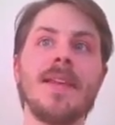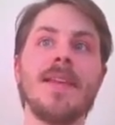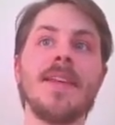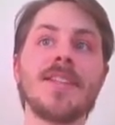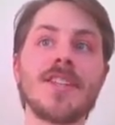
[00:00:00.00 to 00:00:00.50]

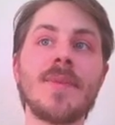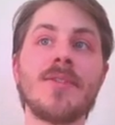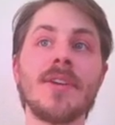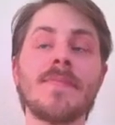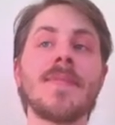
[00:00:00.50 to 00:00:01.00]
In
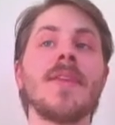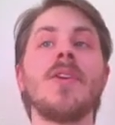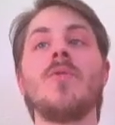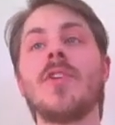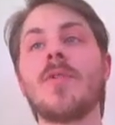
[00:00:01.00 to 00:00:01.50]
summary,
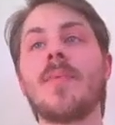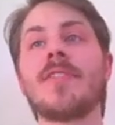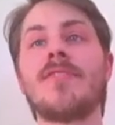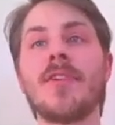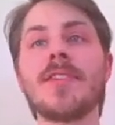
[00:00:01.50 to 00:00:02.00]
we
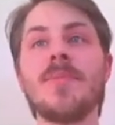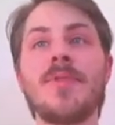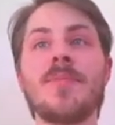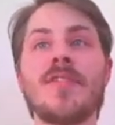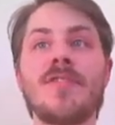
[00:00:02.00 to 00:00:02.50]
compared force
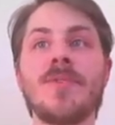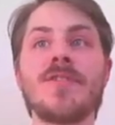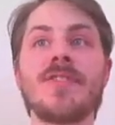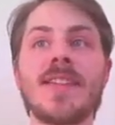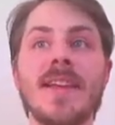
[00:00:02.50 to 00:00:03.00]
input
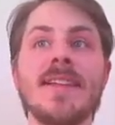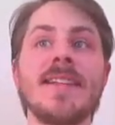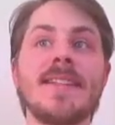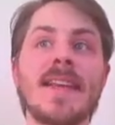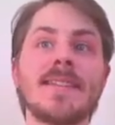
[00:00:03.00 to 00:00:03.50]
performance for
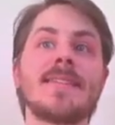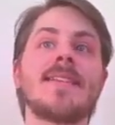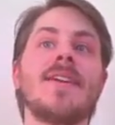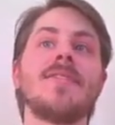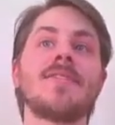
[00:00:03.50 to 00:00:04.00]
targeting
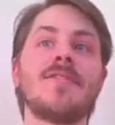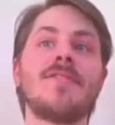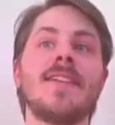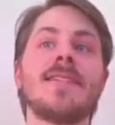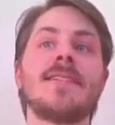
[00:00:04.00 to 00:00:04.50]
tasks on
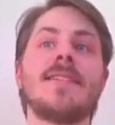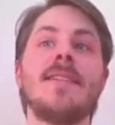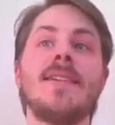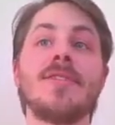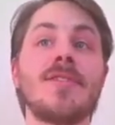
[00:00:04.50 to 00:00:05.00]

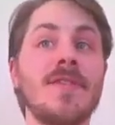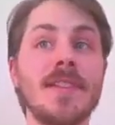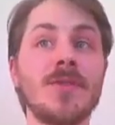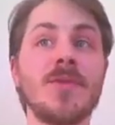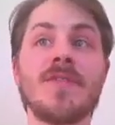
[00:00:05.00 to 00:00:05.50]

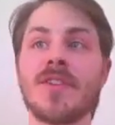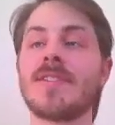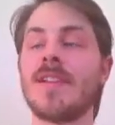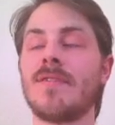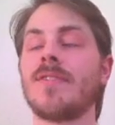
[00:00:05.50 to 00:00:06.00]
surfaces with
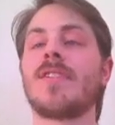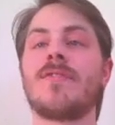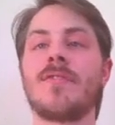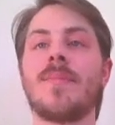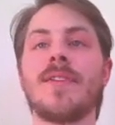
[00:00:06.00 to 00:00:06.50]
various levels
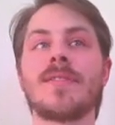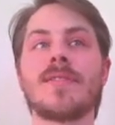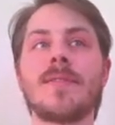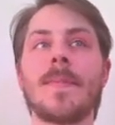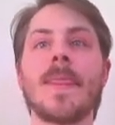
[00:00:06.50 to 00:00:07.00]
of
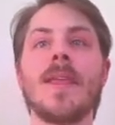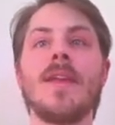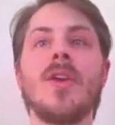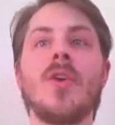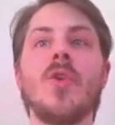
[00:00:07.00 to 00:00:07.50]
compliance.
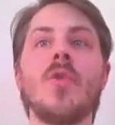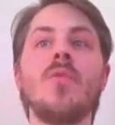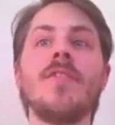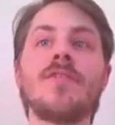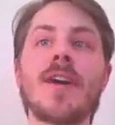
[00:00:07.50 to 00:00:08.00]

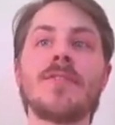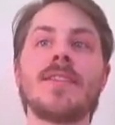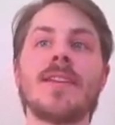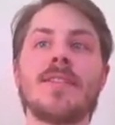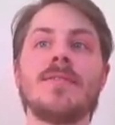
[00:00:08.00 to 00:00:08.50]
We
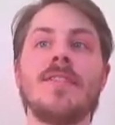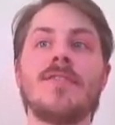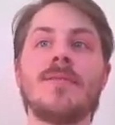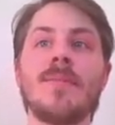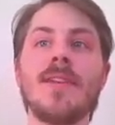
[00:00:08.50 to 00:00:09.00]
found that the
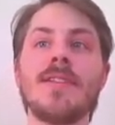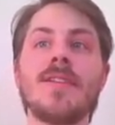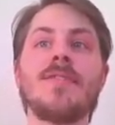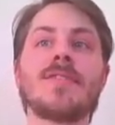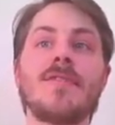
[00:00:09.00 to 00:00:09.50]
deformability
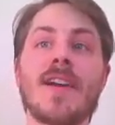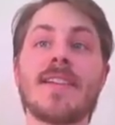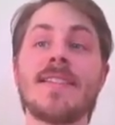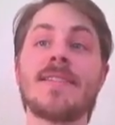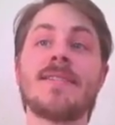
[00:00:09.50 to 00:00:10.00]
of the
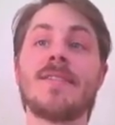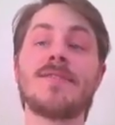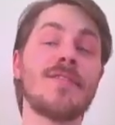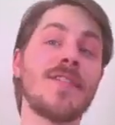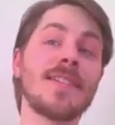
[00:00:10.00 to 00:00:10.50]

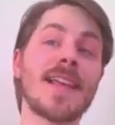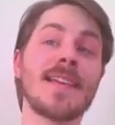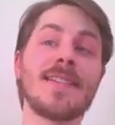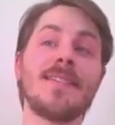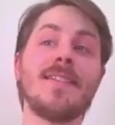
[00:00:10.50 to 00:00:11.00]
surface
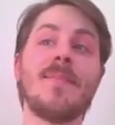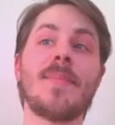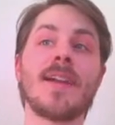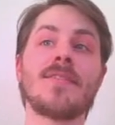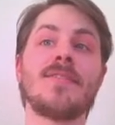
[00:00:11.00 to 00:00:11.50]
has little
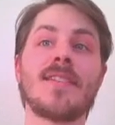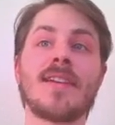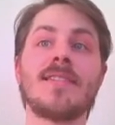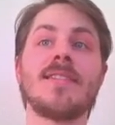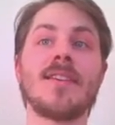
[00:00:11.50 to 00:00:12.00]
impact on the
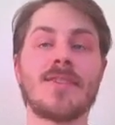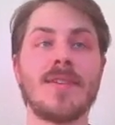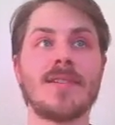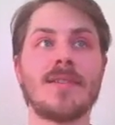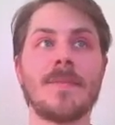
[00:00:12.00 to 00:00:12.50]
targeting
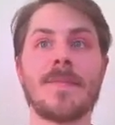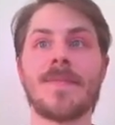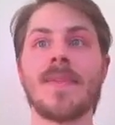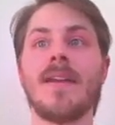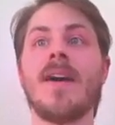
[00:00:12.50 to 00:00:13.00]
accuracy.
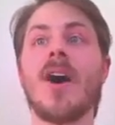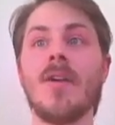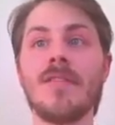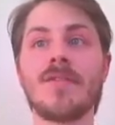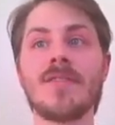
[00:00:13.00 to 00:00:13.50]

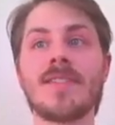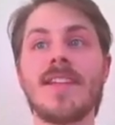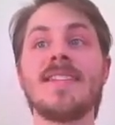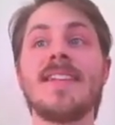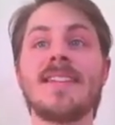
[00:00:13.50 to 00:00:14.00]
However,
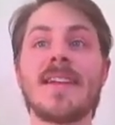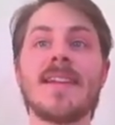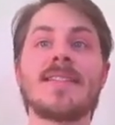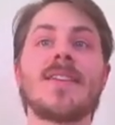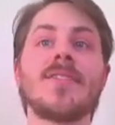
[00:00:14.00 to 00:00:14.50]
selecting
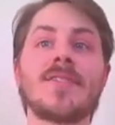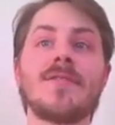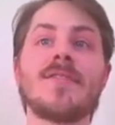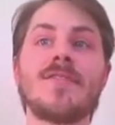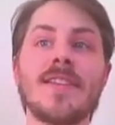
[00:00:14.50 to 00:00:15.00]
targets on
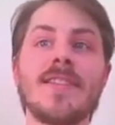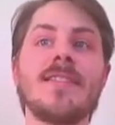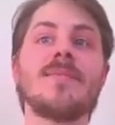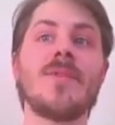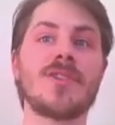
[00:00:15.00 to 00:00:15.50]
subsurfaces
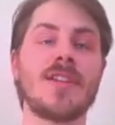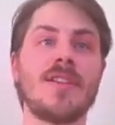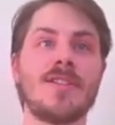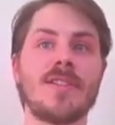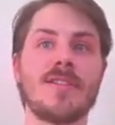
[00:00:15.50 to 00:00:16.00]
is more challenging.